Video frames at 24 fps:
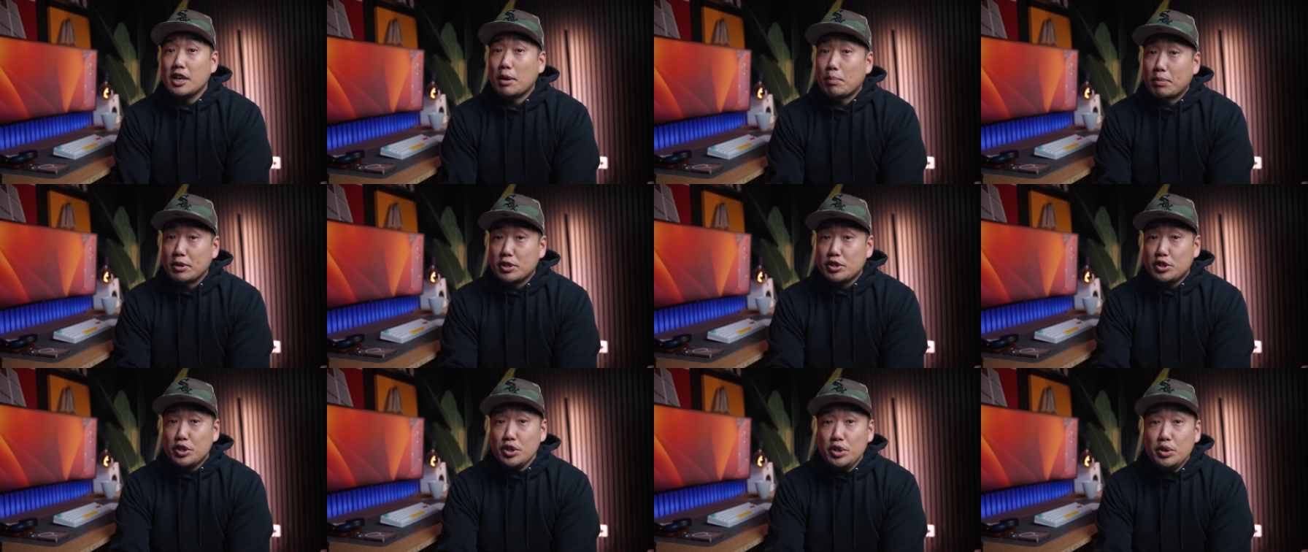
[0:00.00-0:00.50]
Number
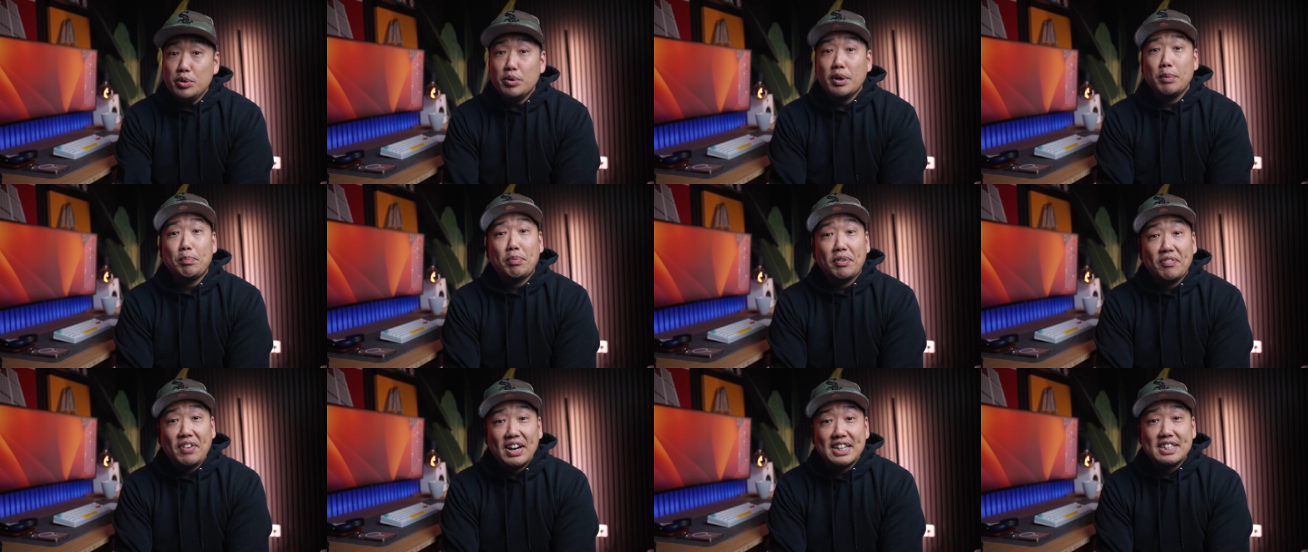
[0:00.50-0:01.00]
two, it
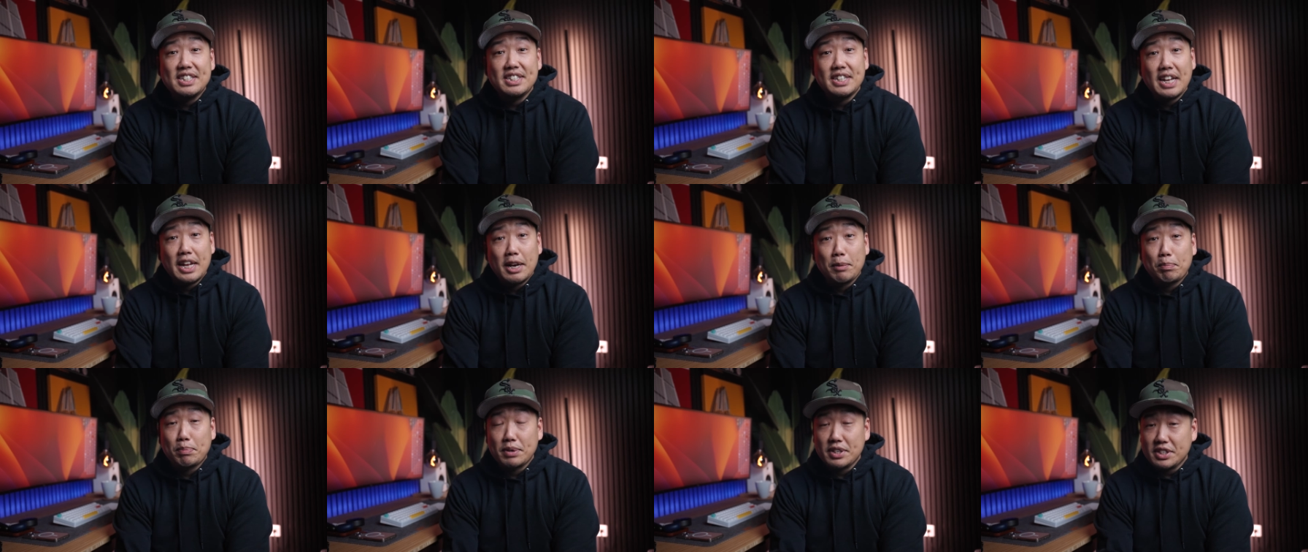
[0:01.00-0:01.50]
provides
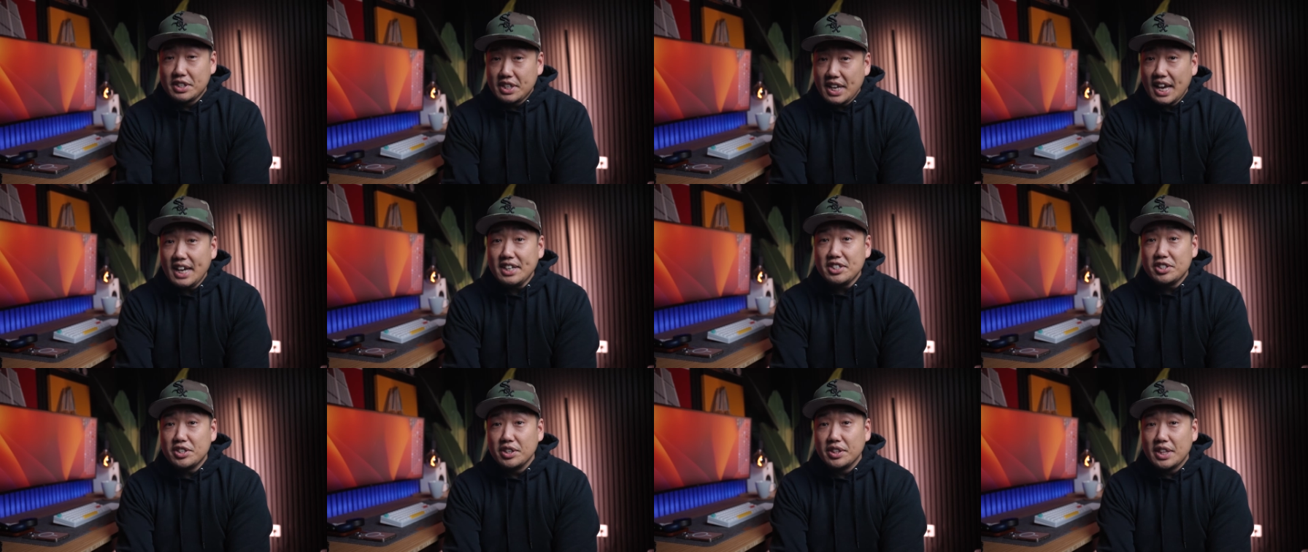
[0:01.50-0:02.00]
data
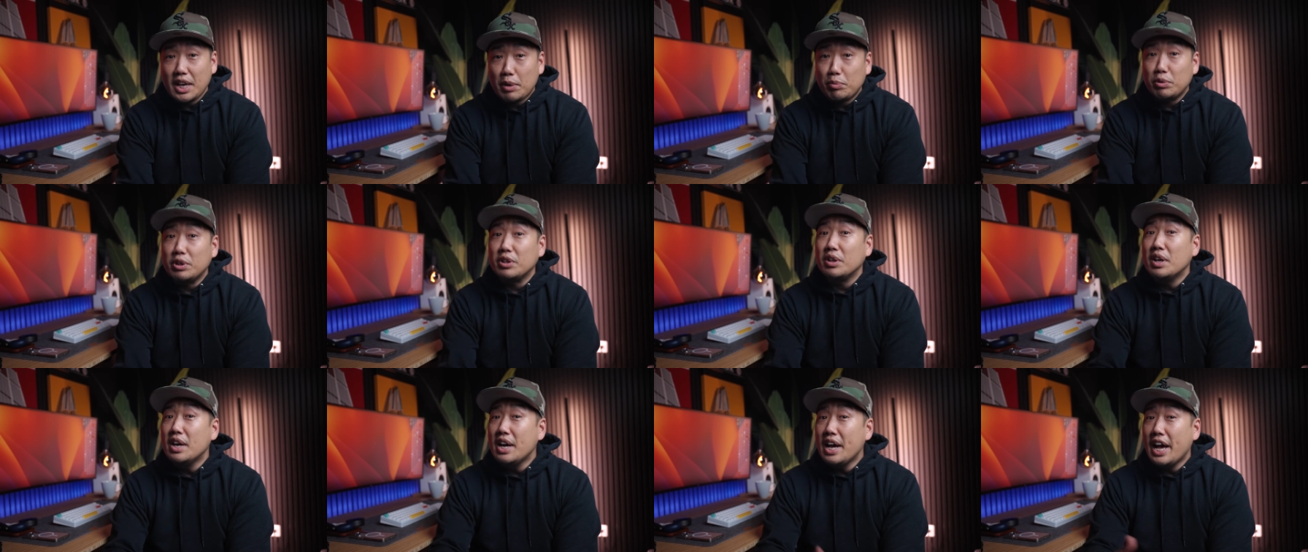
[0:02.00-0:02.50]
protection that
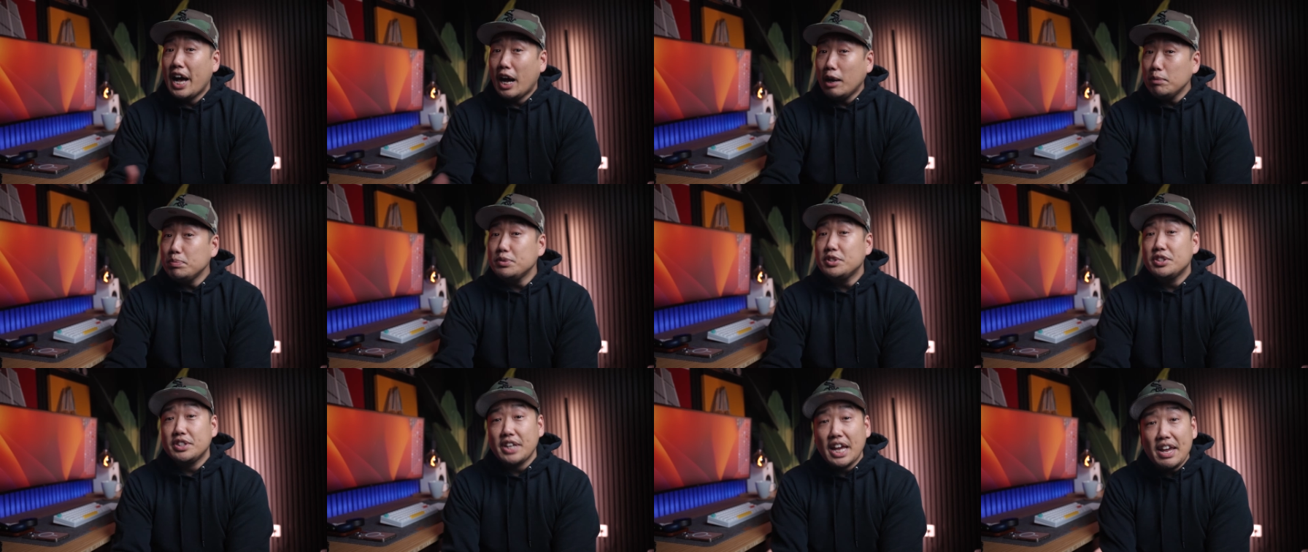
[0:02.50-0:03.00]
will help
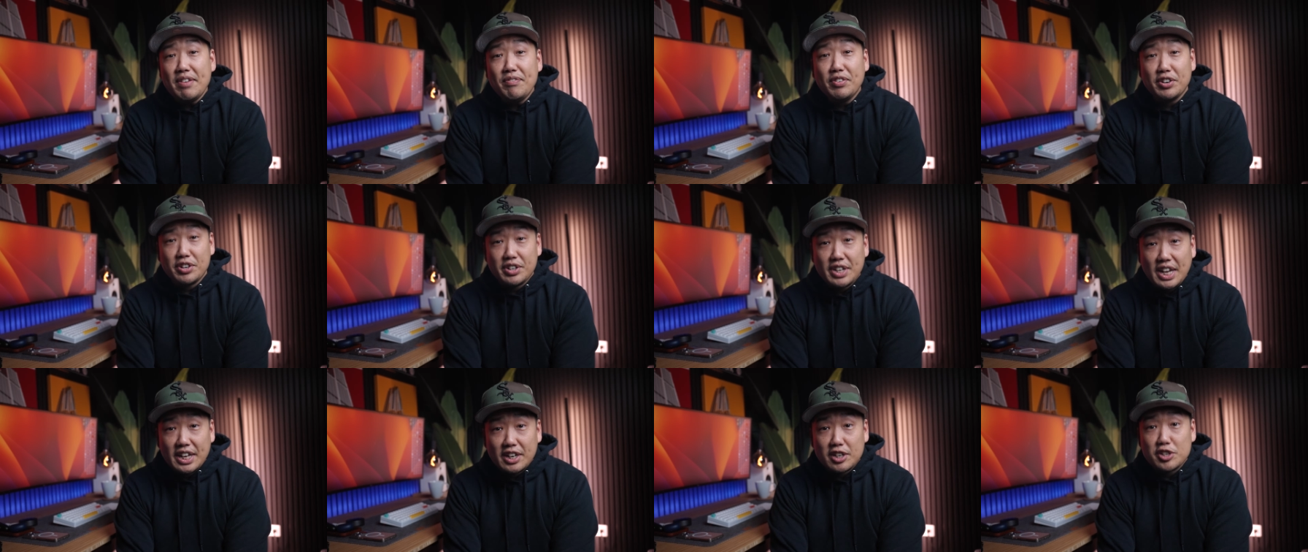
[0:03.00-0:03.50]
save your
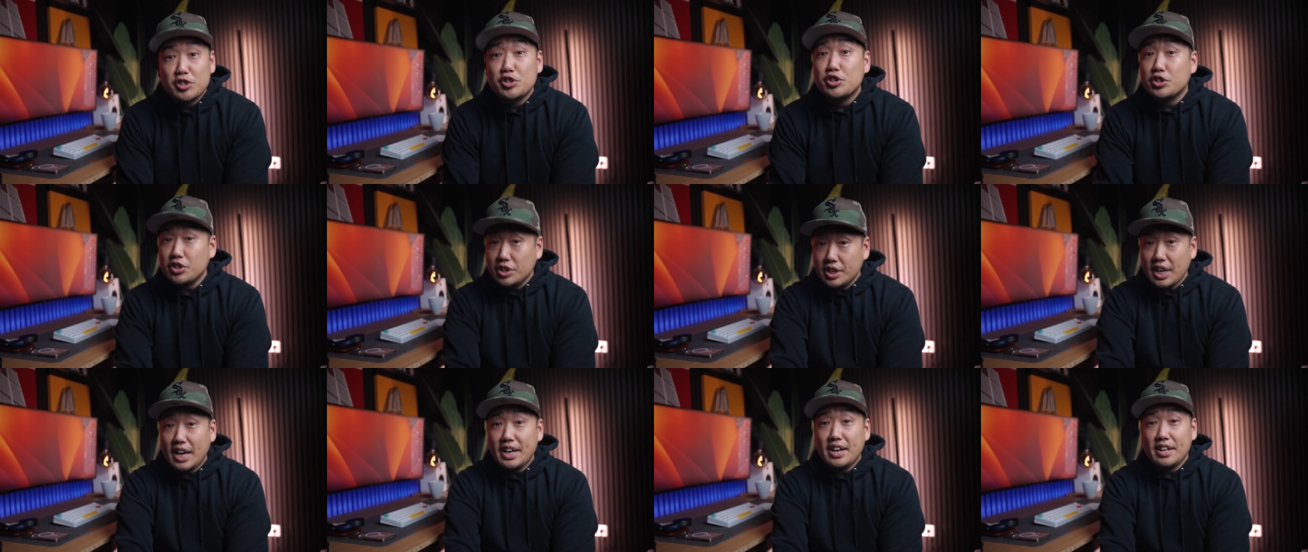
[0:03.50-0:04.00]
data
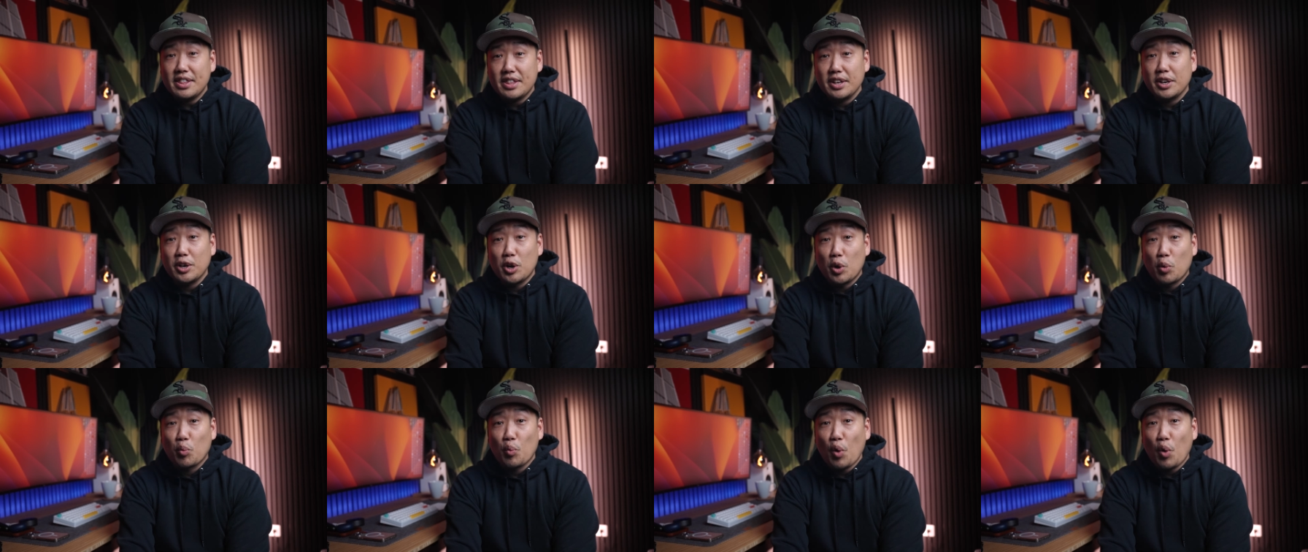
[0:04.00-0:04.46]
should anything go